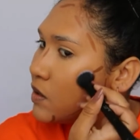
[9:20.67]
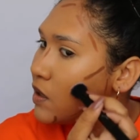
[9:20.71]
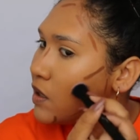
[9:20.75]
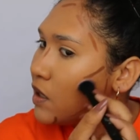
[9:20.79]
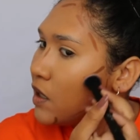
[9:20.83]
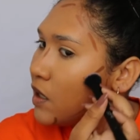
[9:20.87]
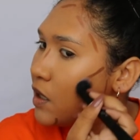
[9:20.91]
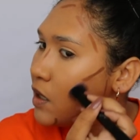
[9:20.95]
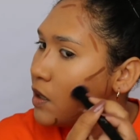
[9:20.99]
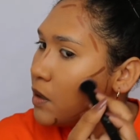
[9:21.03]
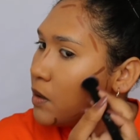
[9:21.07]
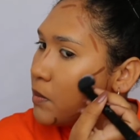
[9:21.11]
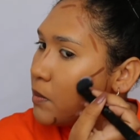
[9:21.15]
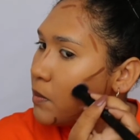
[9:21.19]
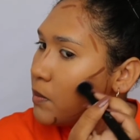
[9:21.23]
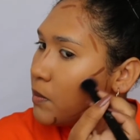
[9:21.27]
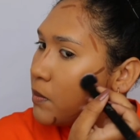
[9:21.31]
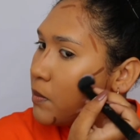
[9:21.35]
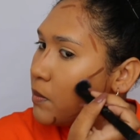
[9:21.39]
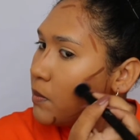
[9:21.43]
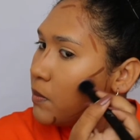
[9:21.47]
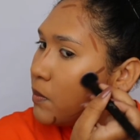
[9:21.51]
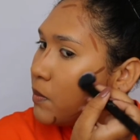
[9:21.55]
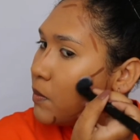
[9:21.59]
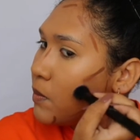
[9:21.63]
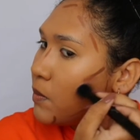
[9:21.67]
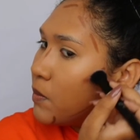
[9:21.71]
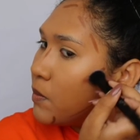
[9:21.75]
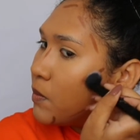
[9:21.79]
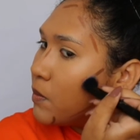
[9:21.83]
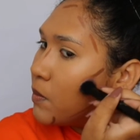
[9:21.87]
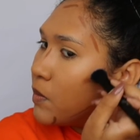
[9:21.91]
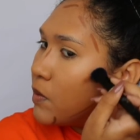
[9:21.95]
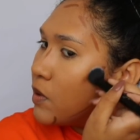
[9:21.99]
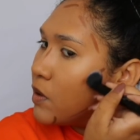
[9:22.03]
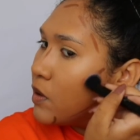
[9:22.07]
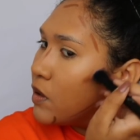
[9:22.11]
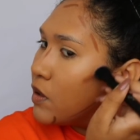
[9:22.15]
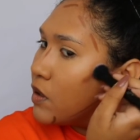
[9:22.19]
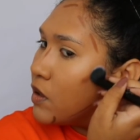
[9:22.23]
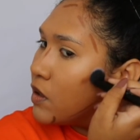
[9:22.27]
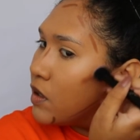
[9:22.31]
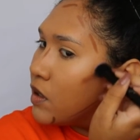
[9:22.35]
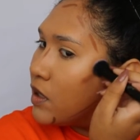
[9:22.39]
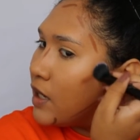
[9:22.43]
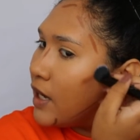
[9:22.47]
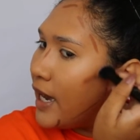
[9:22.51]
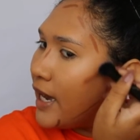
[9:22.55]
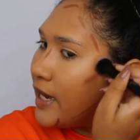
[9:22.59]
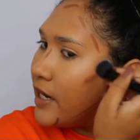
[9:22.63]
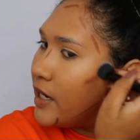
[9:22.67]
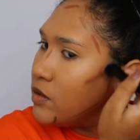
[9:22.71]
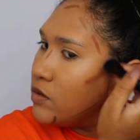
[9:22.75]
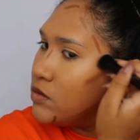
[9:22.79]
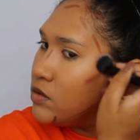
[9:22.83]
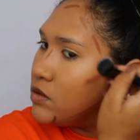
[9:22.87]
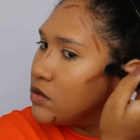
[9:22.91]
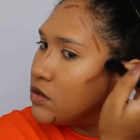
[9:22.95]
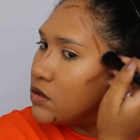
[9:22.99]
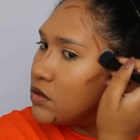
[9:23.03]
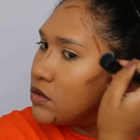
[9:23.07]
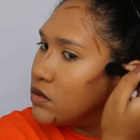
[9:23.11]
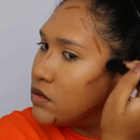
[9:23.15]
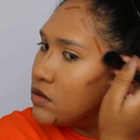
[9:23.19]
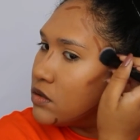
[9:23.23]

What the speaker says: I don't